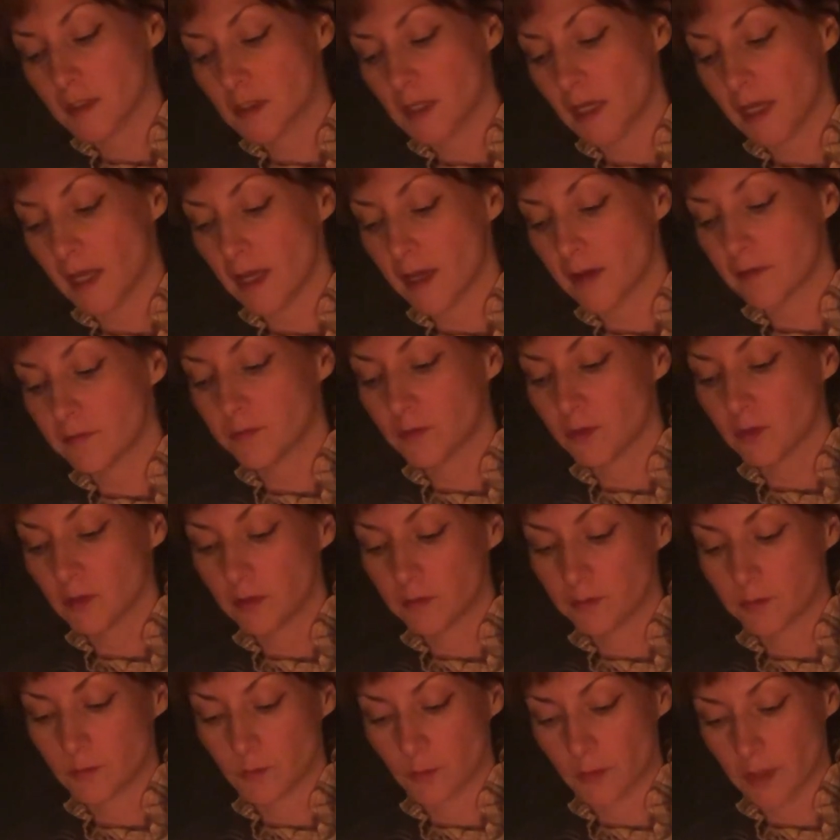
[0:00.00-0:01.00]
handful
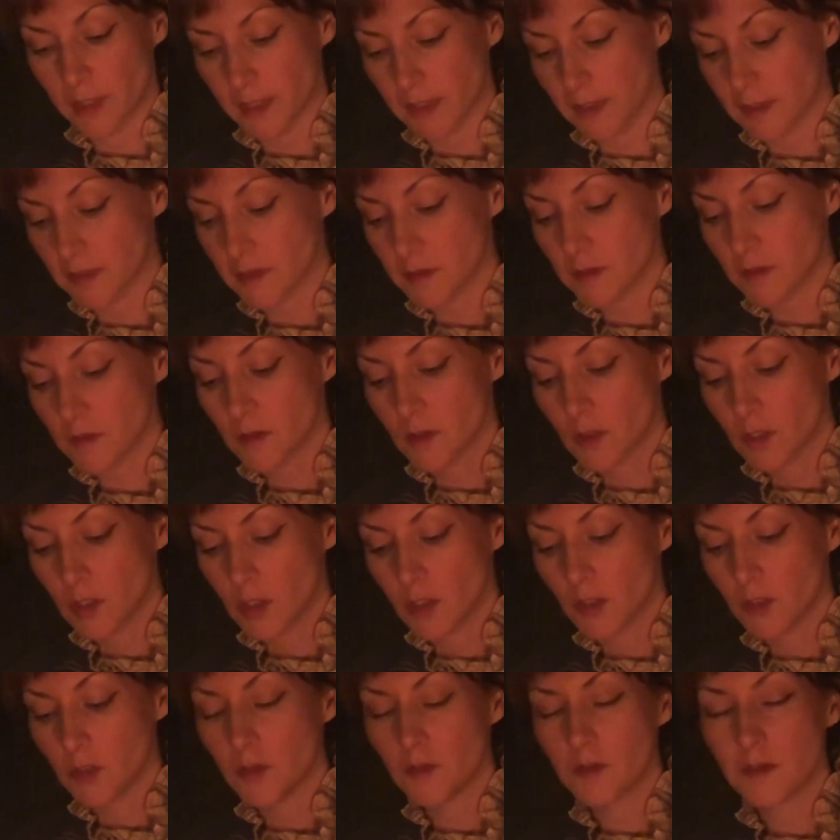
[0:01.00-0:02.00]
of greats,
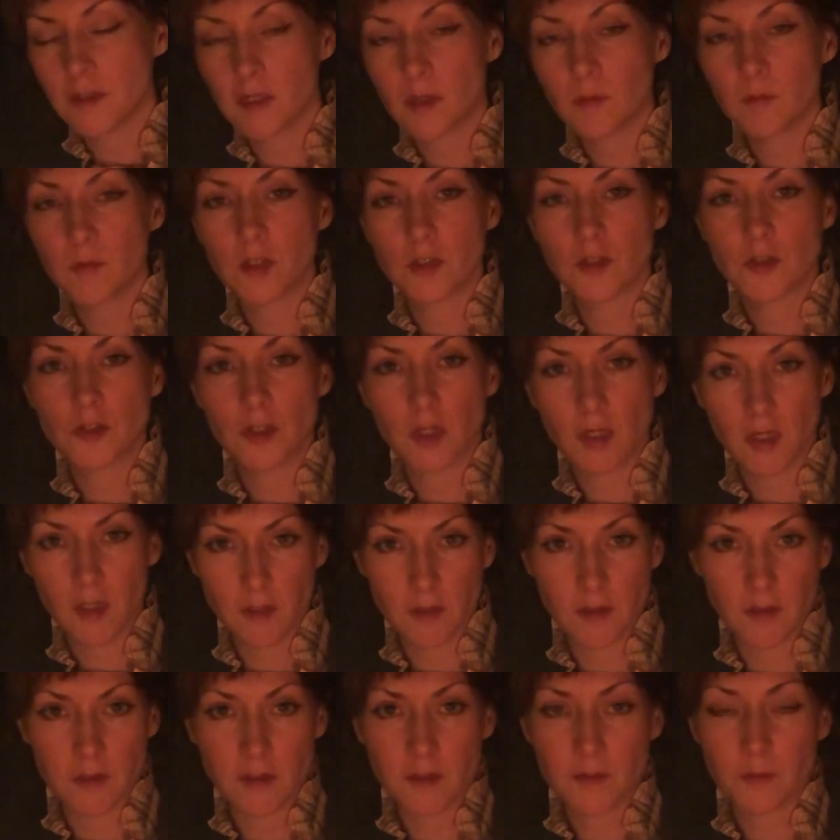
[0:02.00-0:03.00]
you seemed a
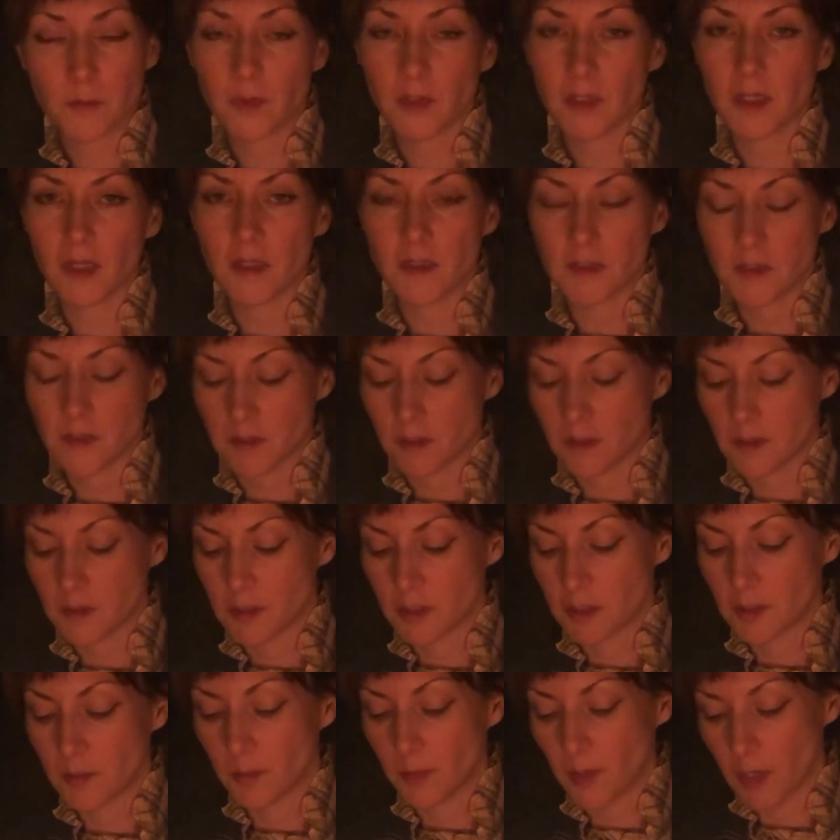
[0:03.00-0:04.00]
genius placed into
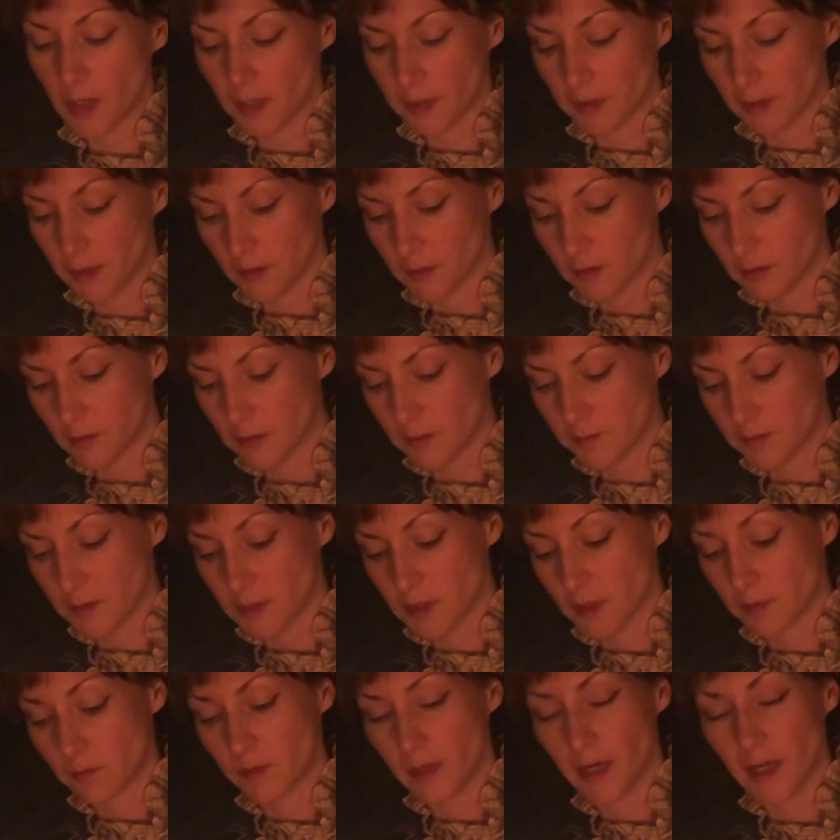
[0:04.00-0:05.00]
the body of a
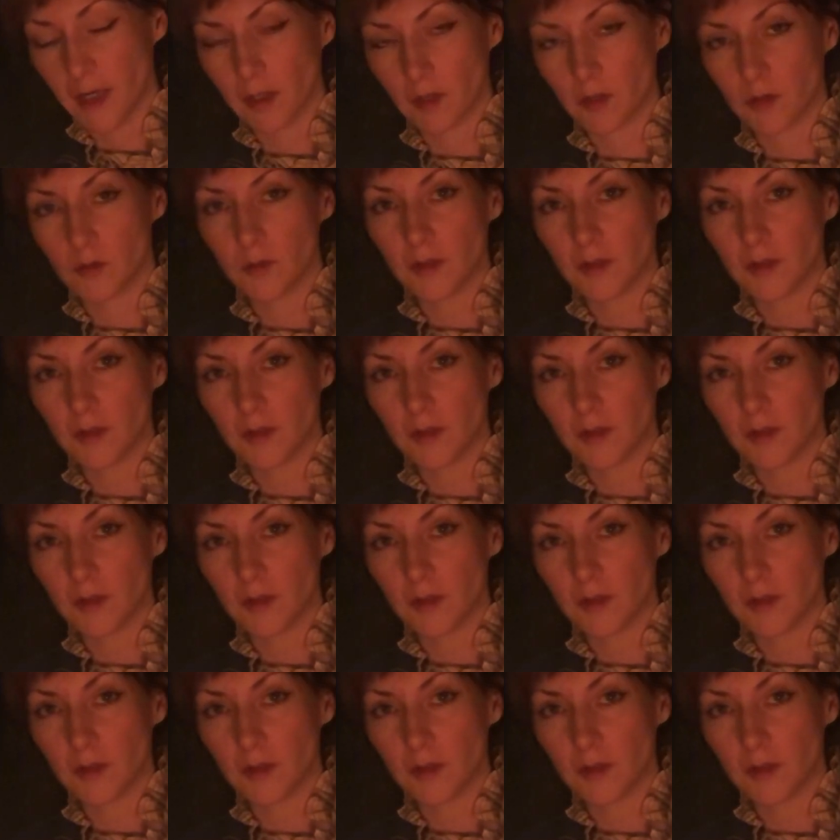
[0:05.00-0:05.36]
tyrannical